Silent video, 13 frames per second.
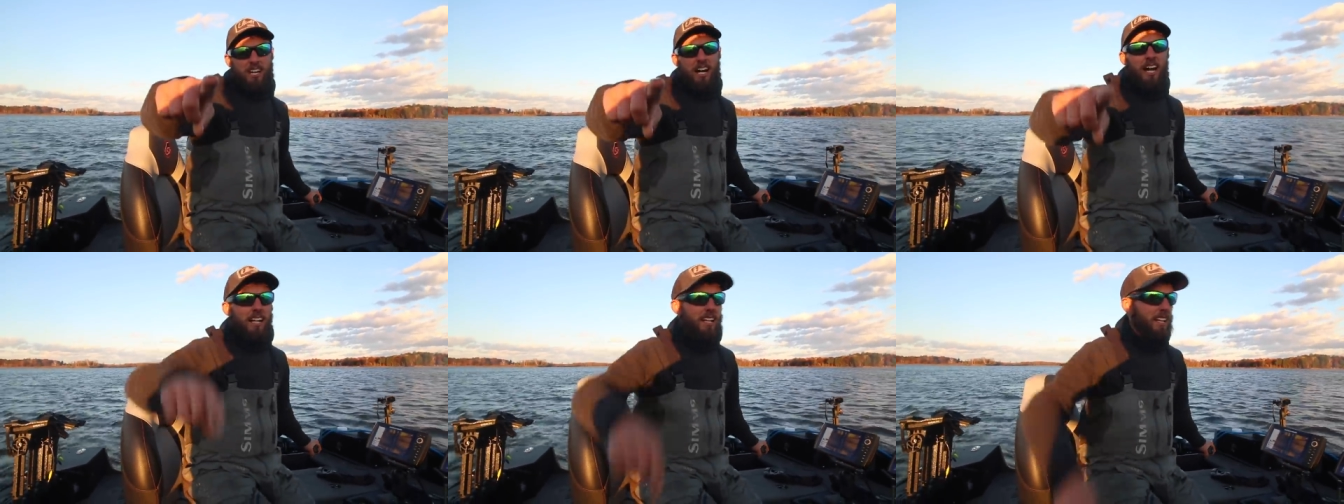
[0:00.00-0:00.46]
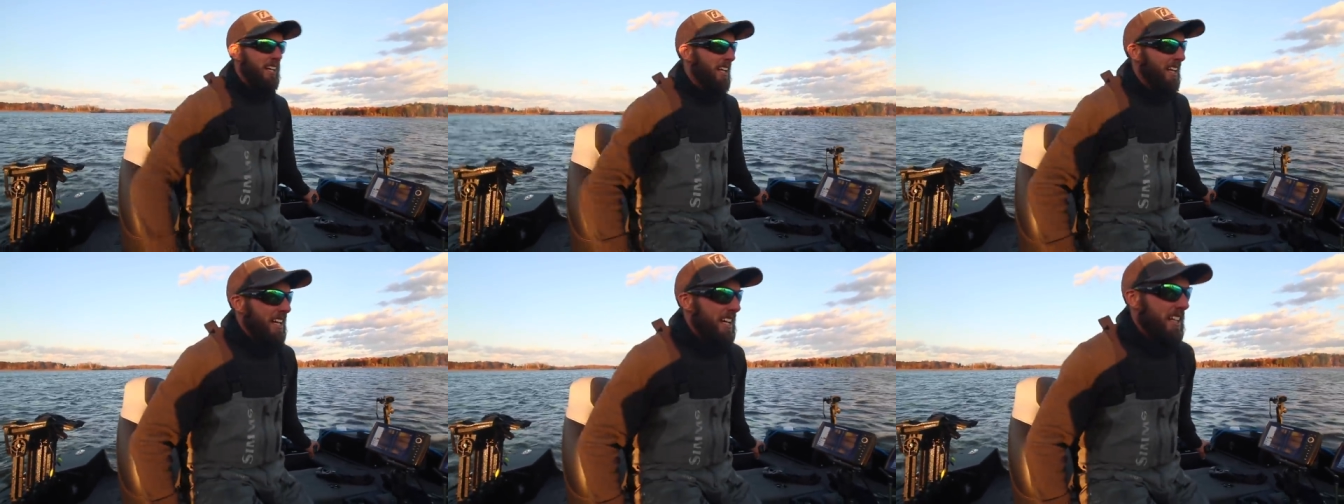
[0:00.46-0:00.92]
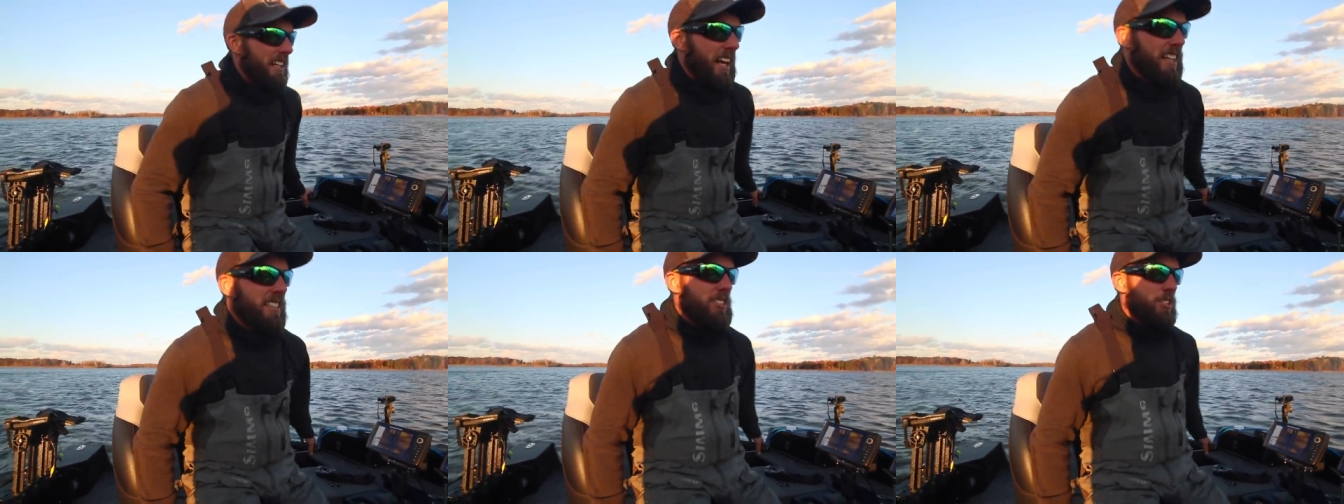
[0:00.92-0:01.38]
caught a
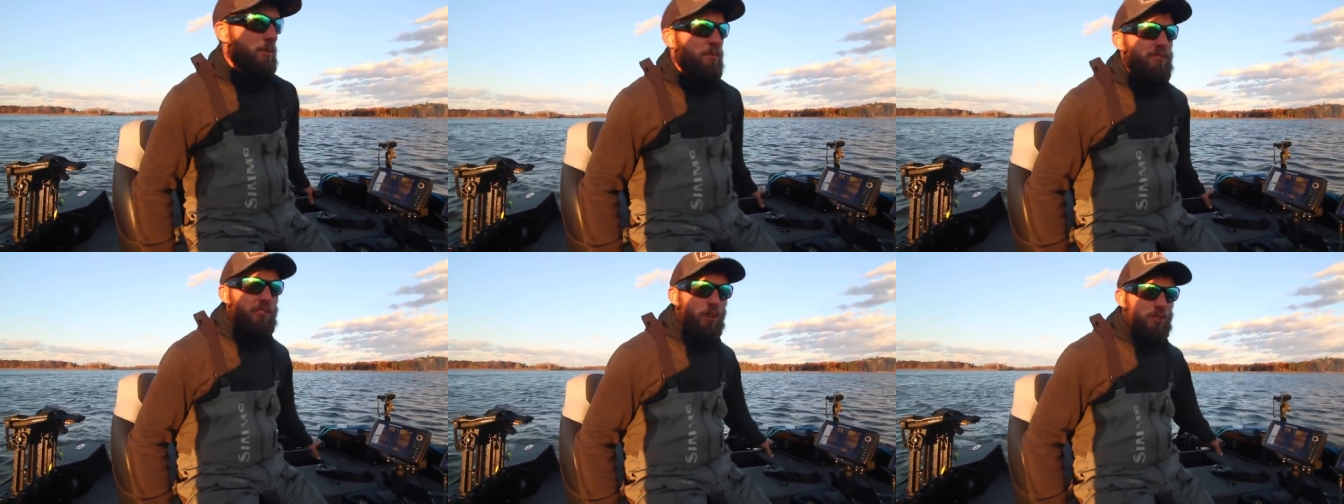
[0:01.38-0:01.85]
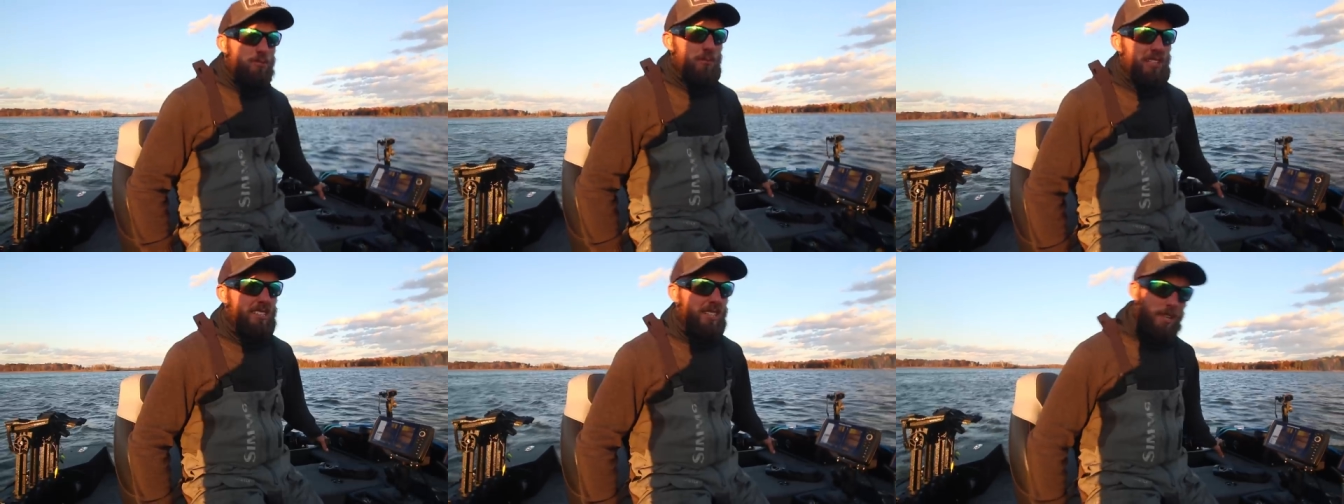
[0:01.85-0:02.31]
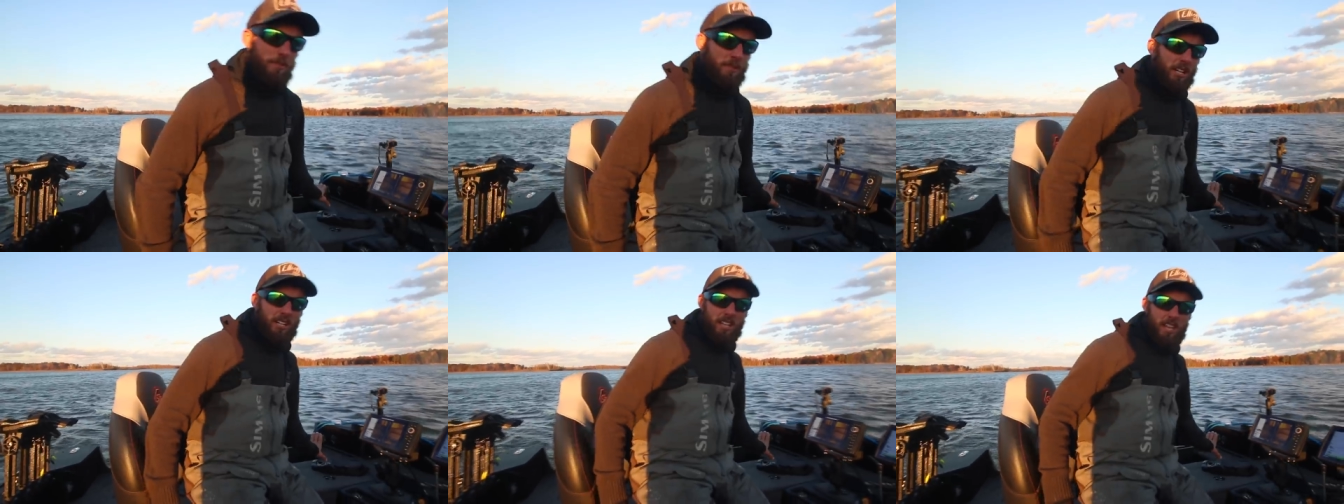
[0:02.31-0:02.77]
nice Chippewa Flowage muskie up
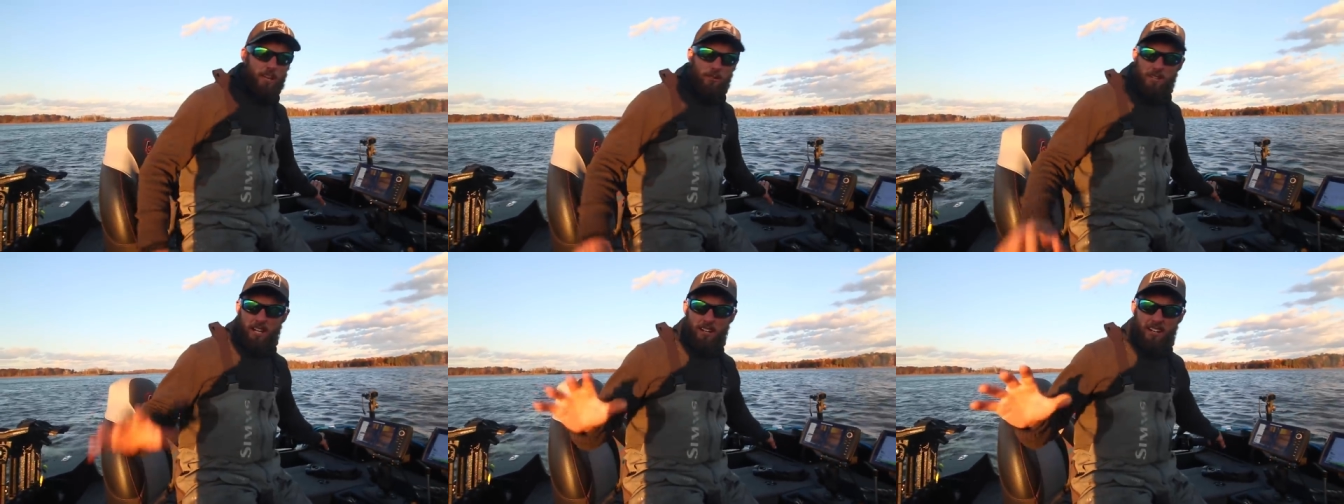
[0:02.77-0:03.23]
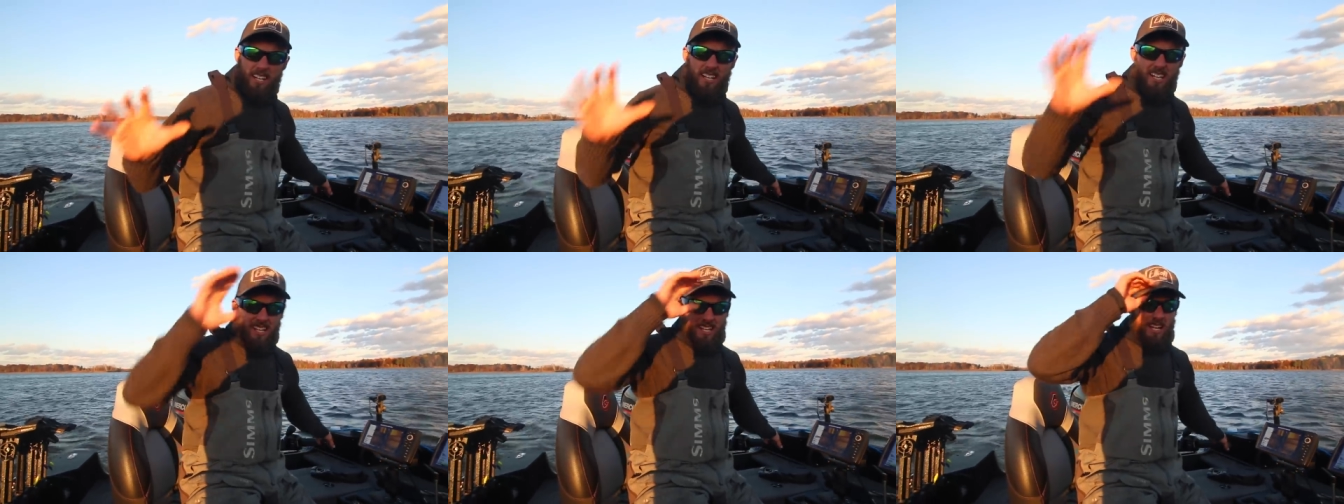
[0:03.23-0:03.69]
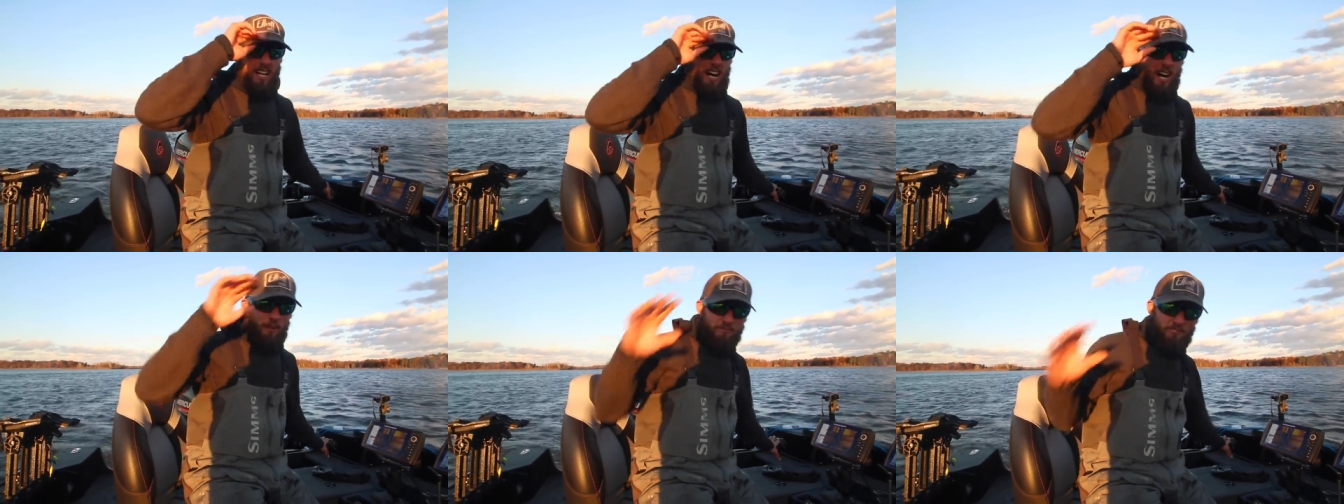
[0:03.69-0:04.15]
here in the Hayward area. Um,